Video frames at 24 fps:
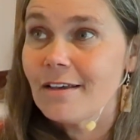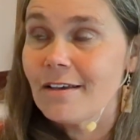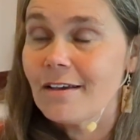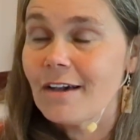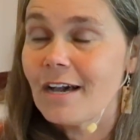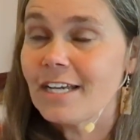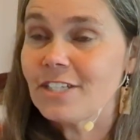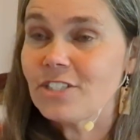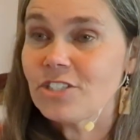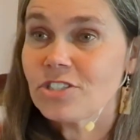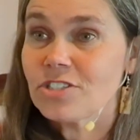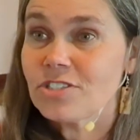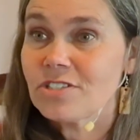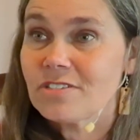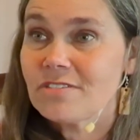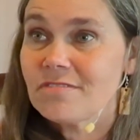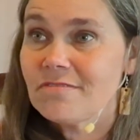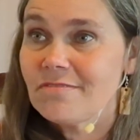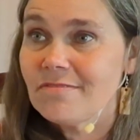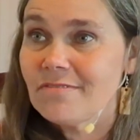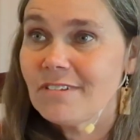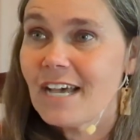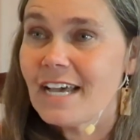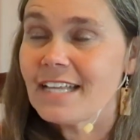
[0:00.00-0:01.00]
I say,
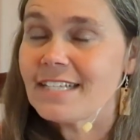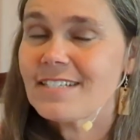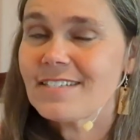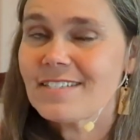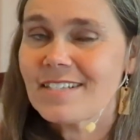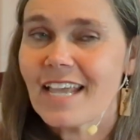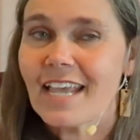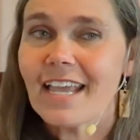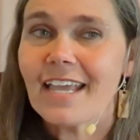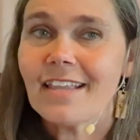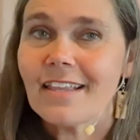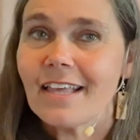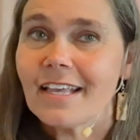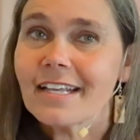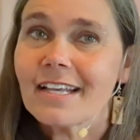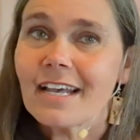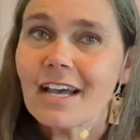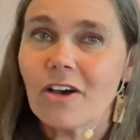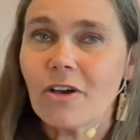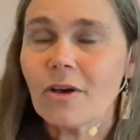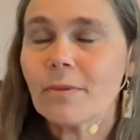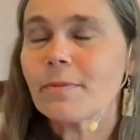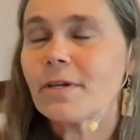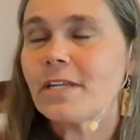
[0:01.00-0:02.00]

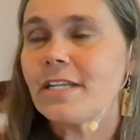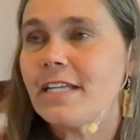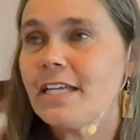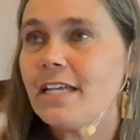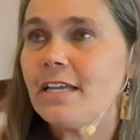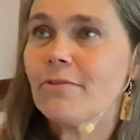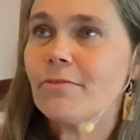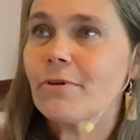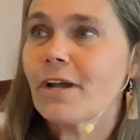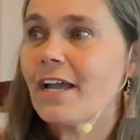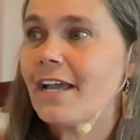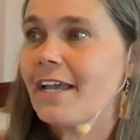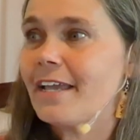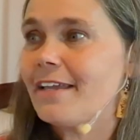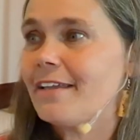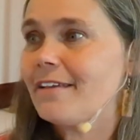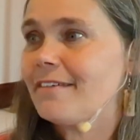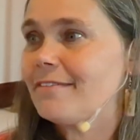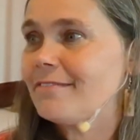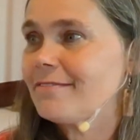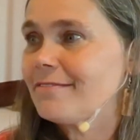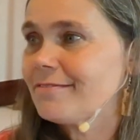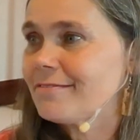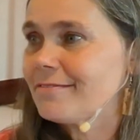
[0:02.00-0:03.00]
oh, I'm going to eat
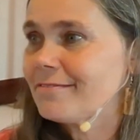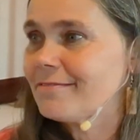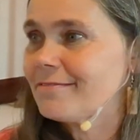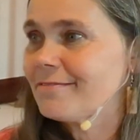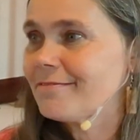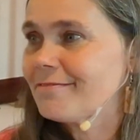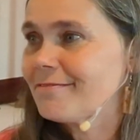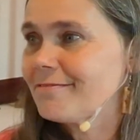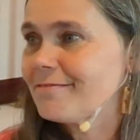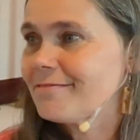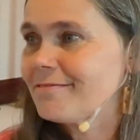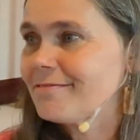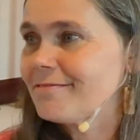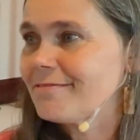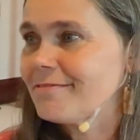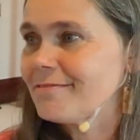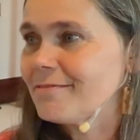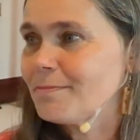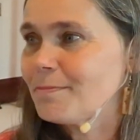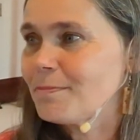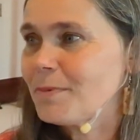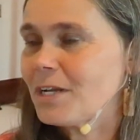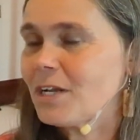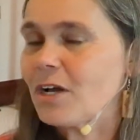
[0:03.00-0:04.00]
right,
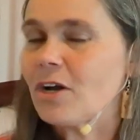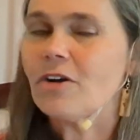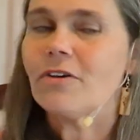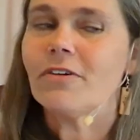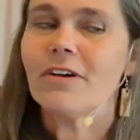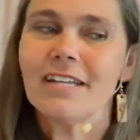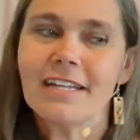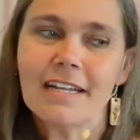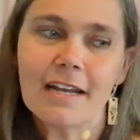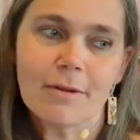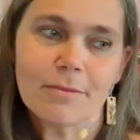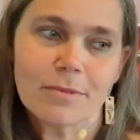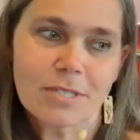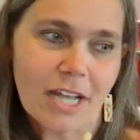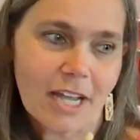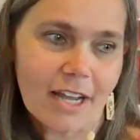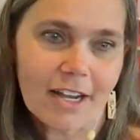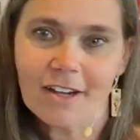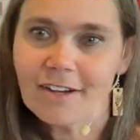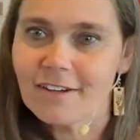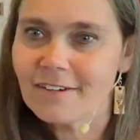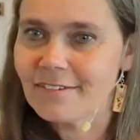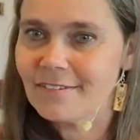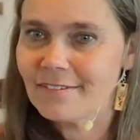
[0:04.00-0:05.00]
but oh, now I'm
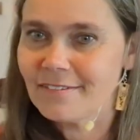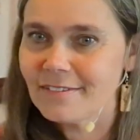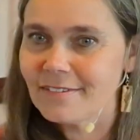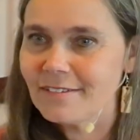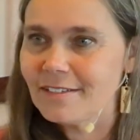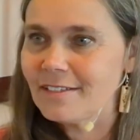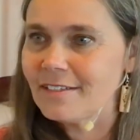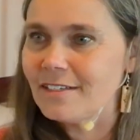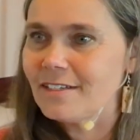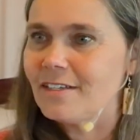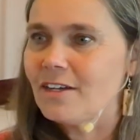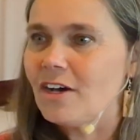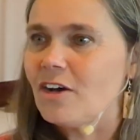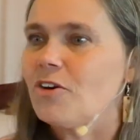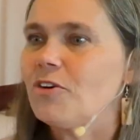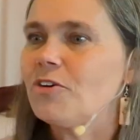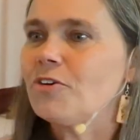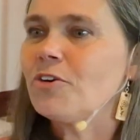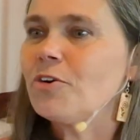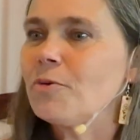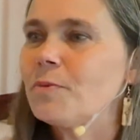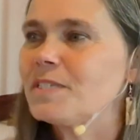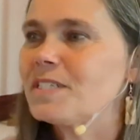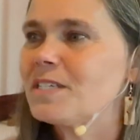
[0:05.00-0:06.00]
tired.
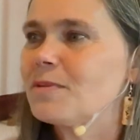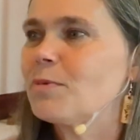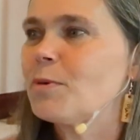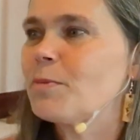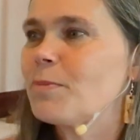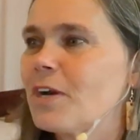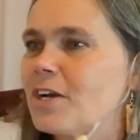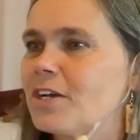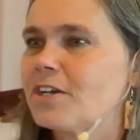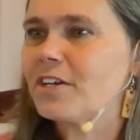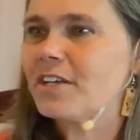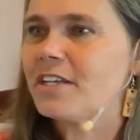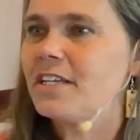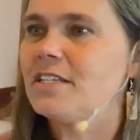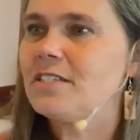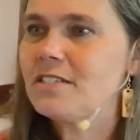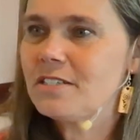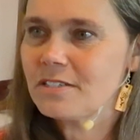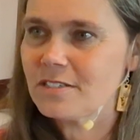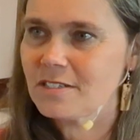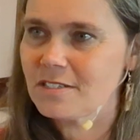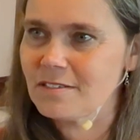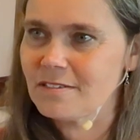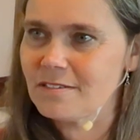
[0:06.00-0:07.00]
Oh, but someone brought
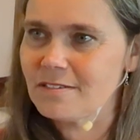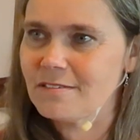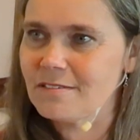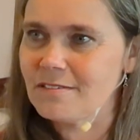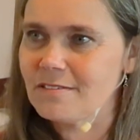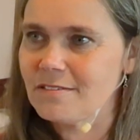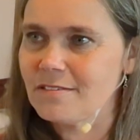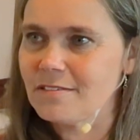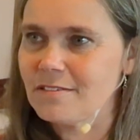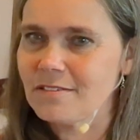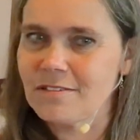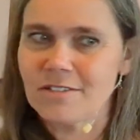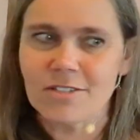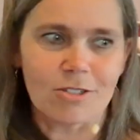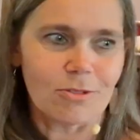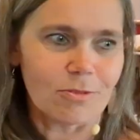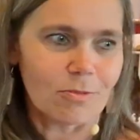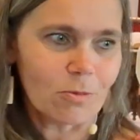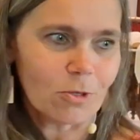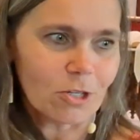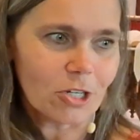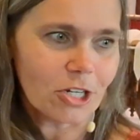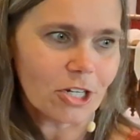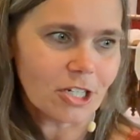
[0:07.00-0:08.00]
cookies to
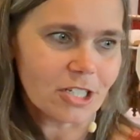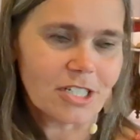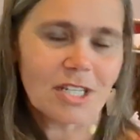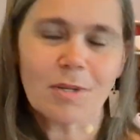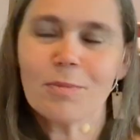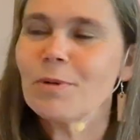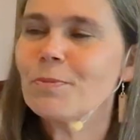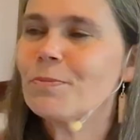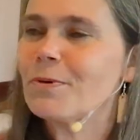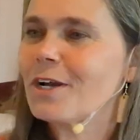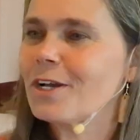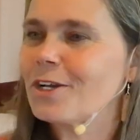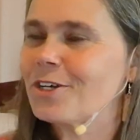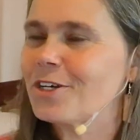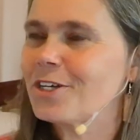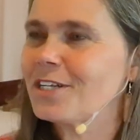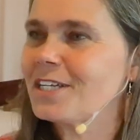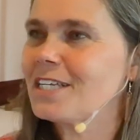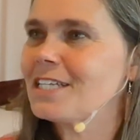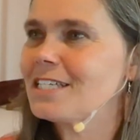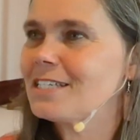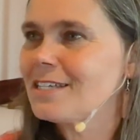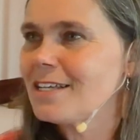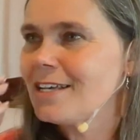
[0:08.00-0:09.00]
work. Someone brought
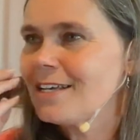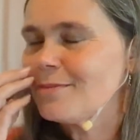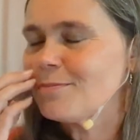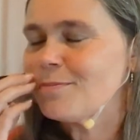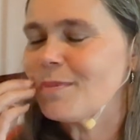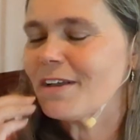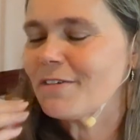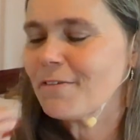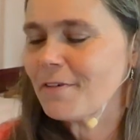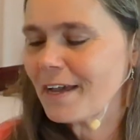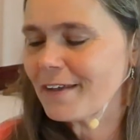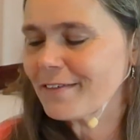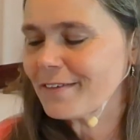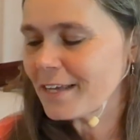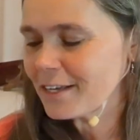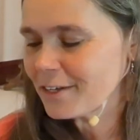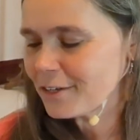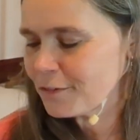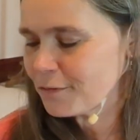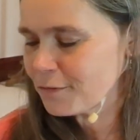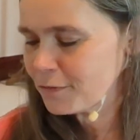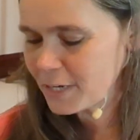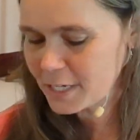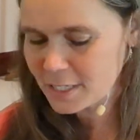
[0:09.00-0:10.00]
cookies. I've got
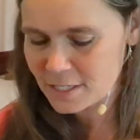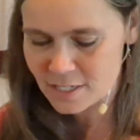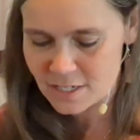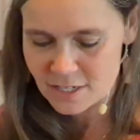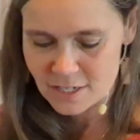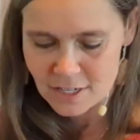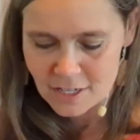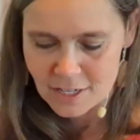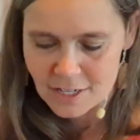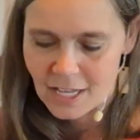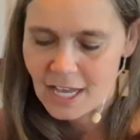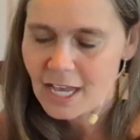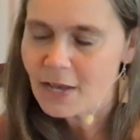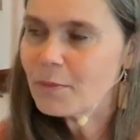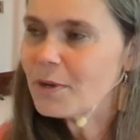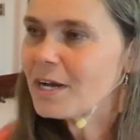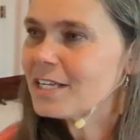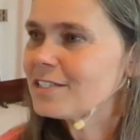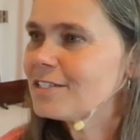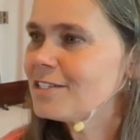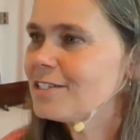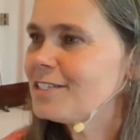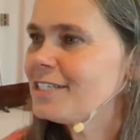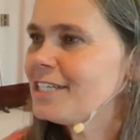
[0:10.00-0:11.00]
good friends. I
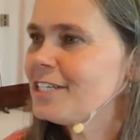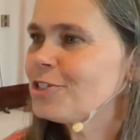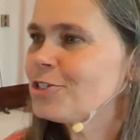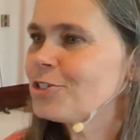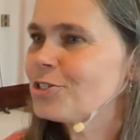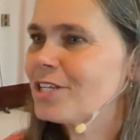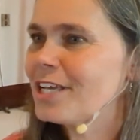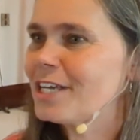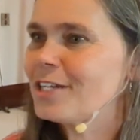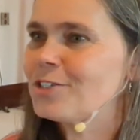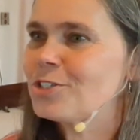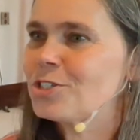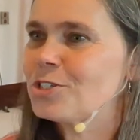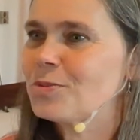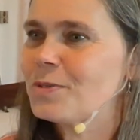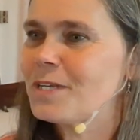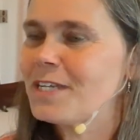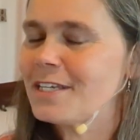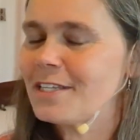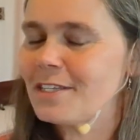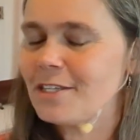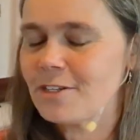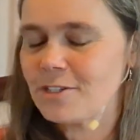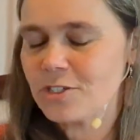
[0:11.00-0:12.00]
walked in the teacher's lounge this
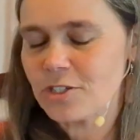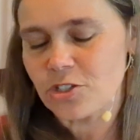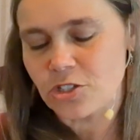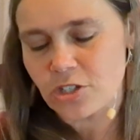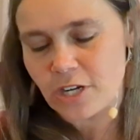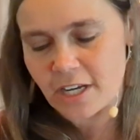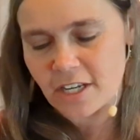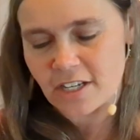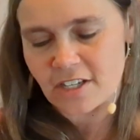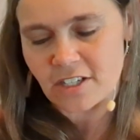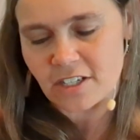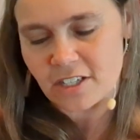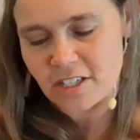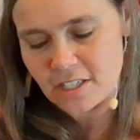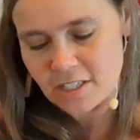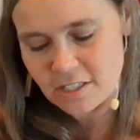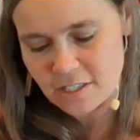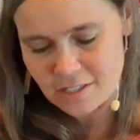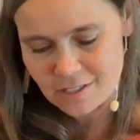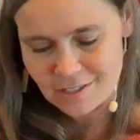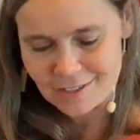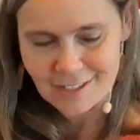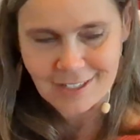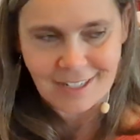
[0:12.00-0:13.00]
week, and there's a tray of
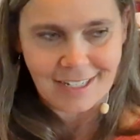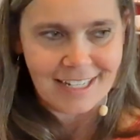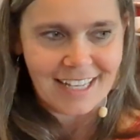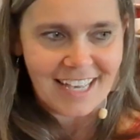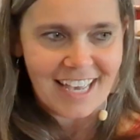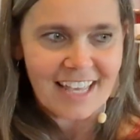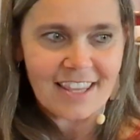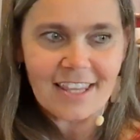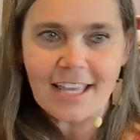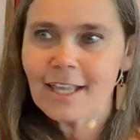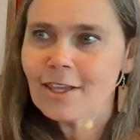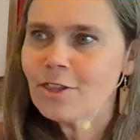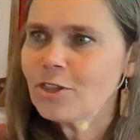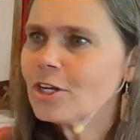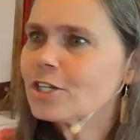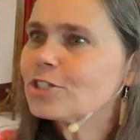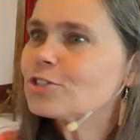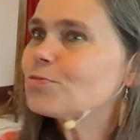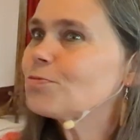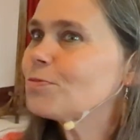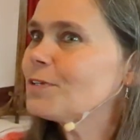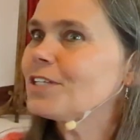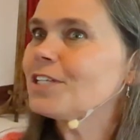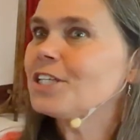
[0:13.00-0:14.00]
cookies, and they
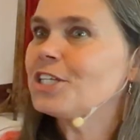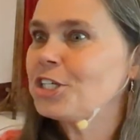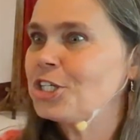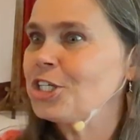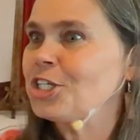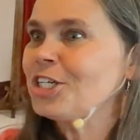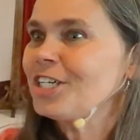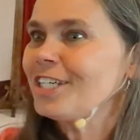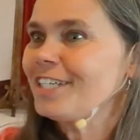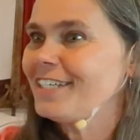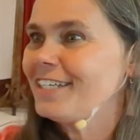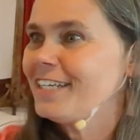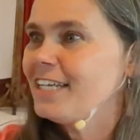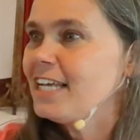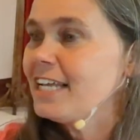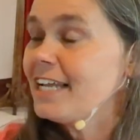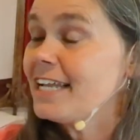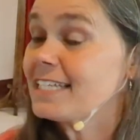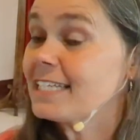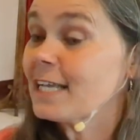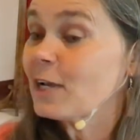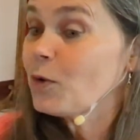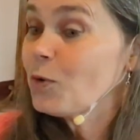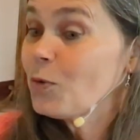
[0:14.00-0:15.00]
looked really good. And I
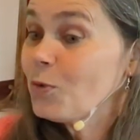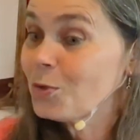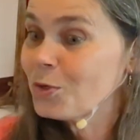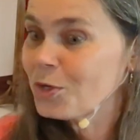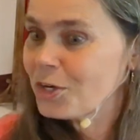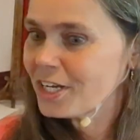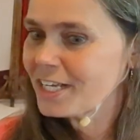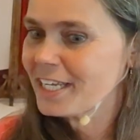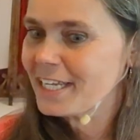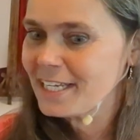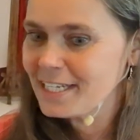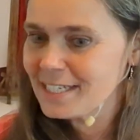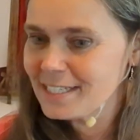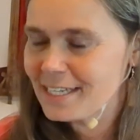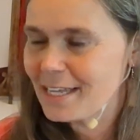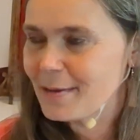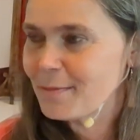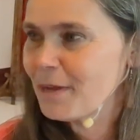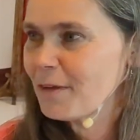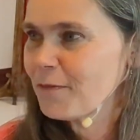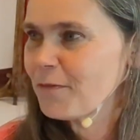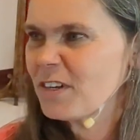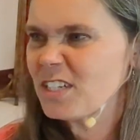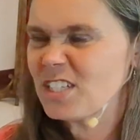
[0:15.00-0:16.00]
was like, oh, cookies. And
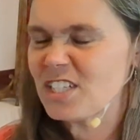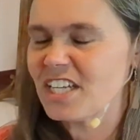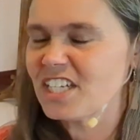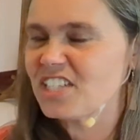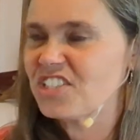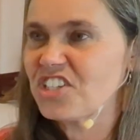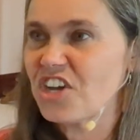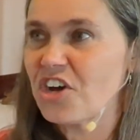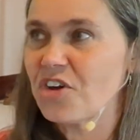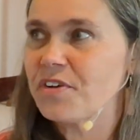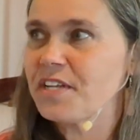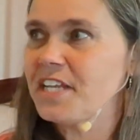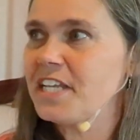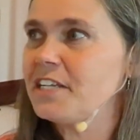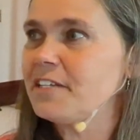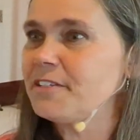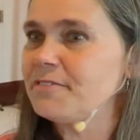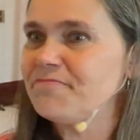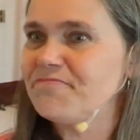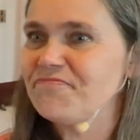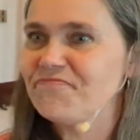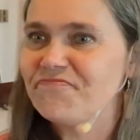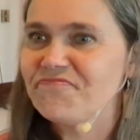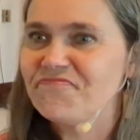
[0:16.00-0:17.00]
my friend's like, don't eat
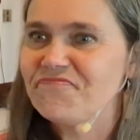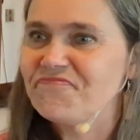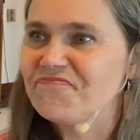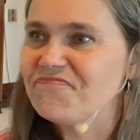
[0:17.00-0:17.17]
them.